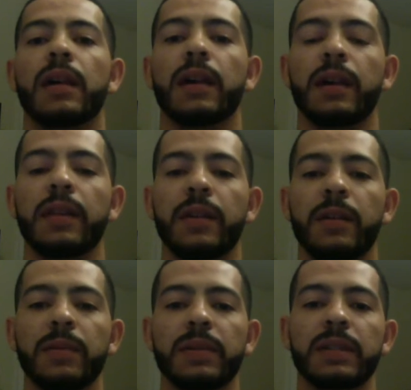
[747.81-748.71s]
A
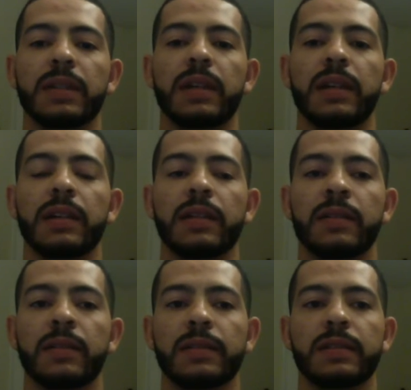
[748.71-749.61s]
therapist
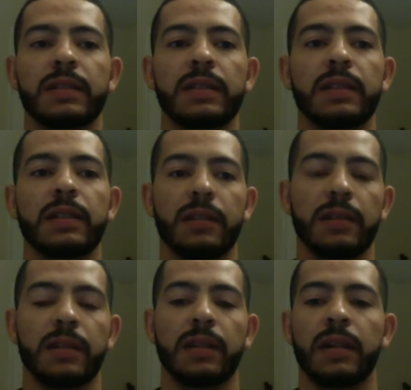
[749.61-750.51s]
can see
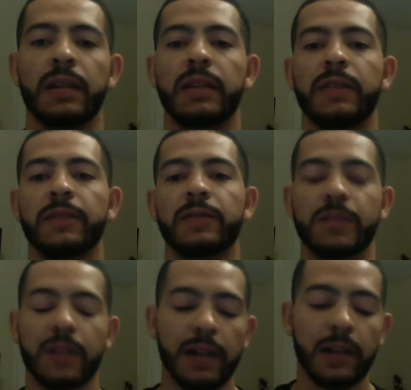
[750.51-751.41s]
an individual
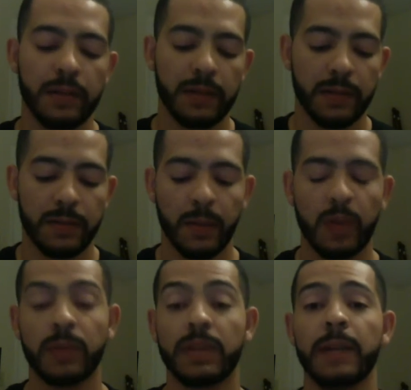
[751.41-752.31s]
child
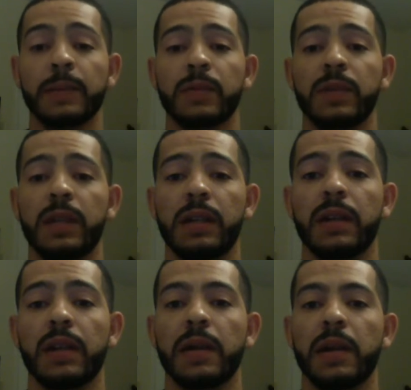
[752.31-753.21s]
multiple times a week
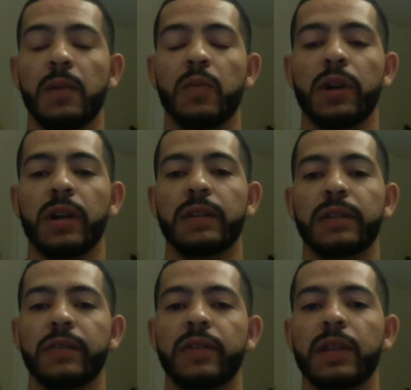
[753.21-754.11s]
and work on
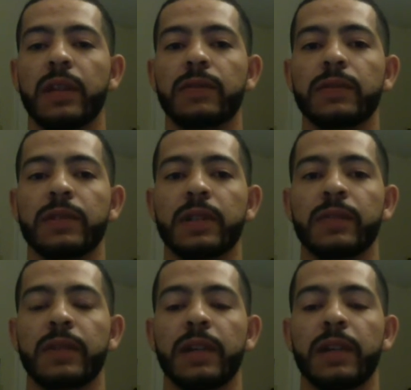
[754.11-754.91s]
different levels of